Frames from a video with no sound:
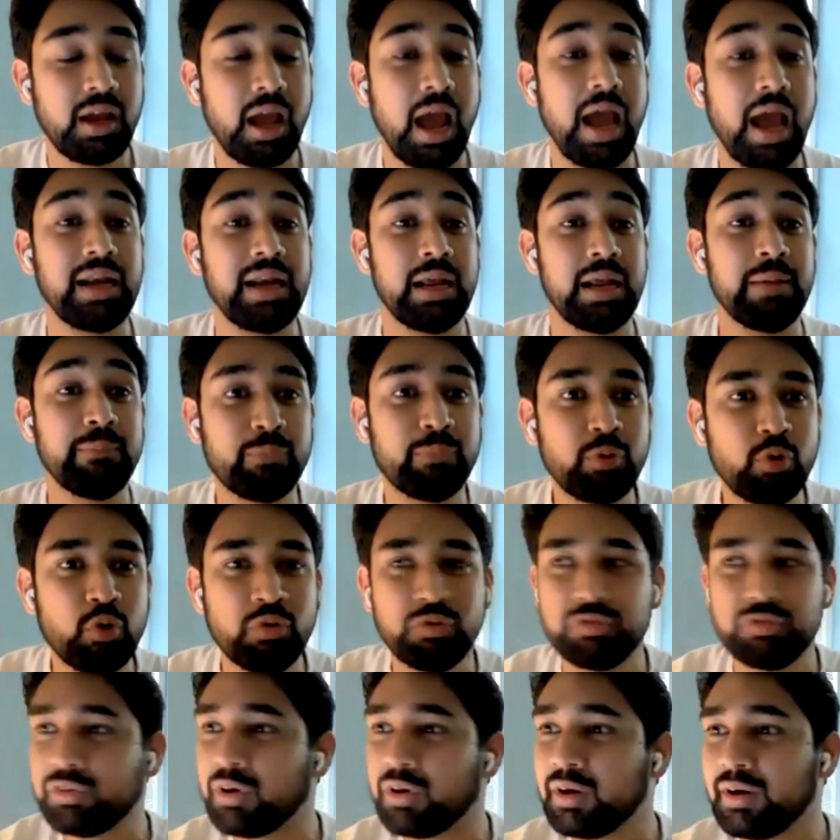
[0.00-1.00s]
and
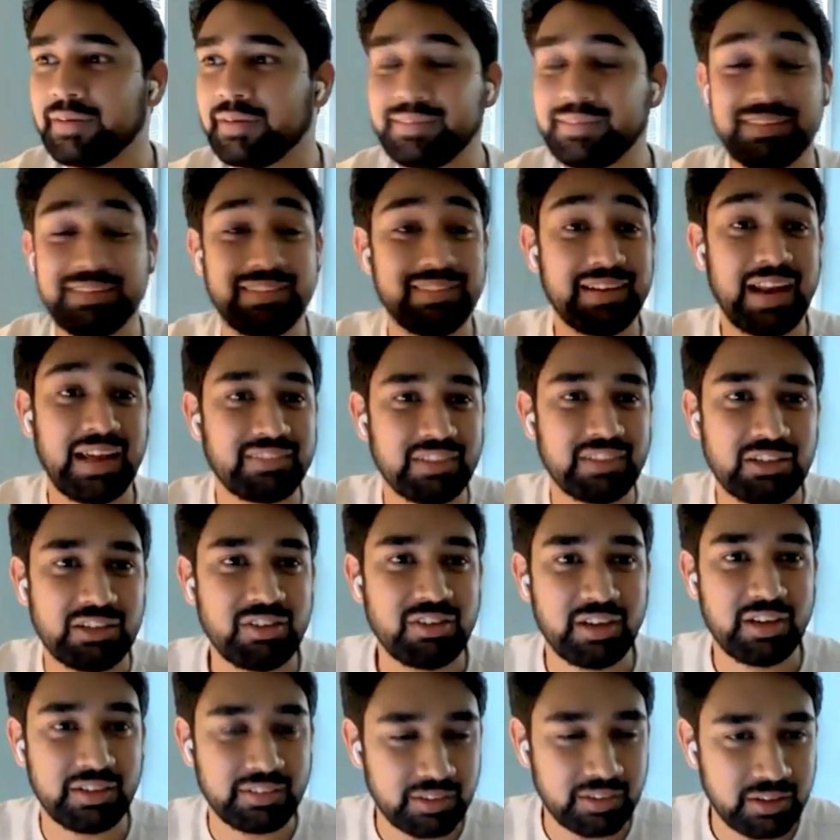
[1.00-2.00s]
improve
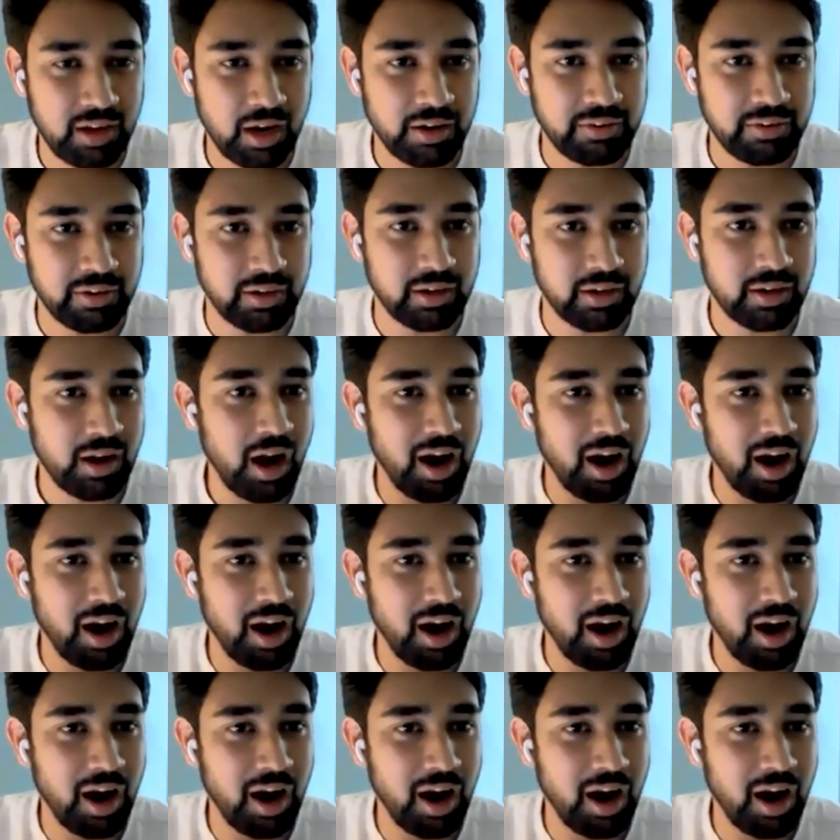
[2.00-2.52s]
digitization in the country.